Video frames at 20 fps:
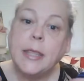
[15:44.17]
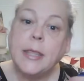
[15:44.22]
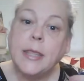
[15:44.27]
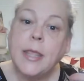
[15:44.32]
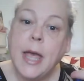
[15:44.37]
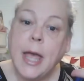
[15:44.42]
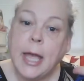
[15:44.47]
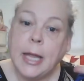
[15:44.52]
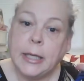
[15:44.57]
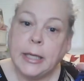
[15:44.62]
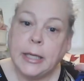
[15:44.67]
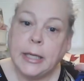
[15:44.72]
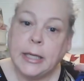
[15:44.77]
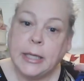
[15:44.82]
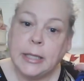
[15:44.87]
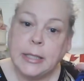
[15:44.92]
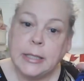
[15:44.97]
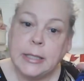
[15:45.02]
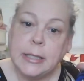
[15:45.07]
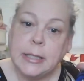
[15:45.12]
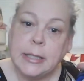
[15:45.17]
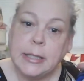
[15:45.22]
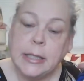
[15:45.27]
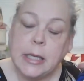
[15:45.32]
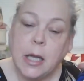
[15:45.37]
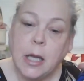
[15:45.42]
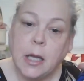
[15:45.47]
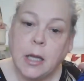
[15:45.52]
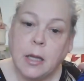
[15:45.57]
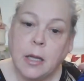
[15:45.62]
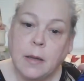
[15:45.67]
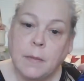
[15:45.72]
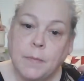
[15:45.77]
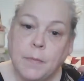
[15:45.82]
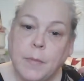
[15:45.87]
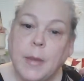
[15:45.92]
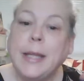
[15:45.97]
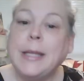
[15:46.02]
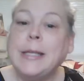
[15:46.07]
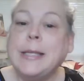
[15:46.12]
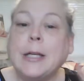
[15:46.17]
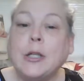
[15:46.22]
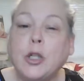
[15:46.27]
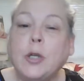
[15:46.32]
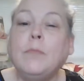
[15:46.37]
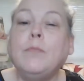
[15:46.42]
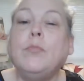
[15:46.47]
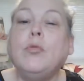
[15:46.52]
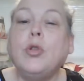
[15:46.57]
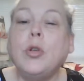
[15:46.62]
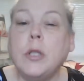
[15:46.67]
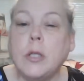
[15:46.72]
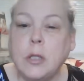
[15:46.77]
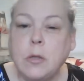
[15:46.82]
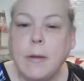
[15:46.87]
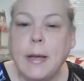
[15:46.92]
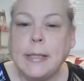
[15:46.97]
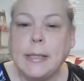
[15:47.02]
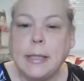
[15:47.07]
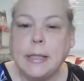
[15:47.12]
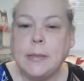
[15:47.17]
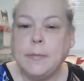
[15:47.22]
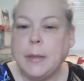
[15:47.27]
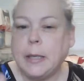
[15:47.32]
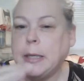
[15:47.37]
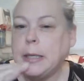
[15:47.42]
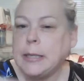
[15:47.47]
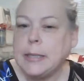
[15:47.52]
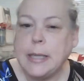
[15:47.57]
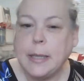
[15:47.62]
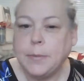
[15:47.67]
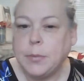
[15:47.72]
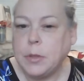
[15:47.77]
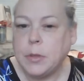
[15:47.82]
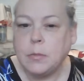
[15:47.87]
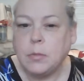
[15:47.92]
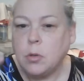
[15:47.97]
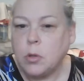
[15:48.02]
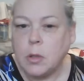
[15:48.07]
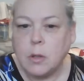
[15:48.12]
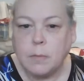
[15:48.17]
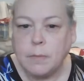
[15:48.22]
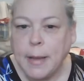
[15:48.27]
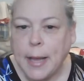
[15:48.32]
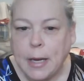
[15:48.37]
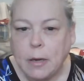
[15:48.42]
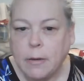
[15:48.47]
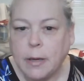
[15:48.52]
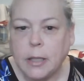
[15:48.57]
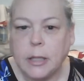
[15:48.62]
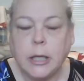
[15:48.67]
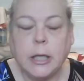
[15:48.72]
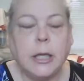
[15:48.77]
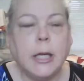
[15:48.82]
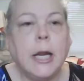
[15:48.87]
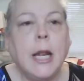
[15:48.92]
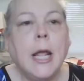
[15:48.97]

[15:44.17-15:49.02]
that is, um, it's actually more than twice as big because I put more background in it,